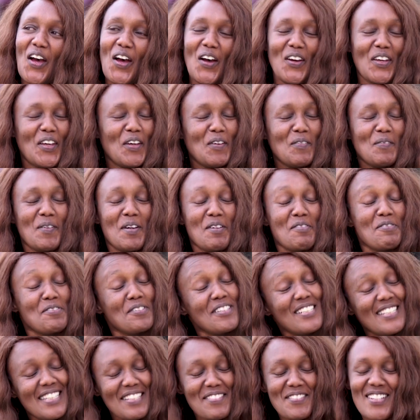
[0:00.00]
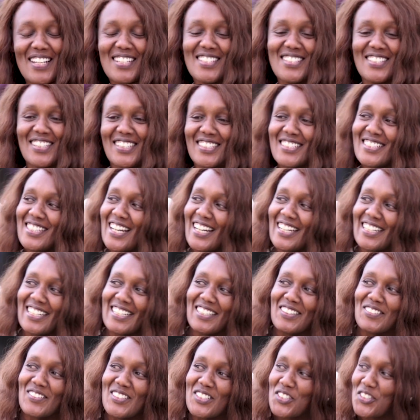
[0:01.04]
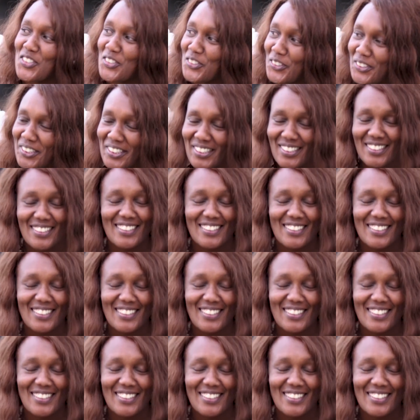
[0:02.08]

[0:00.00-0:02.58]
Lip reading: Okay, my full names are Jacqueline Wanjiru.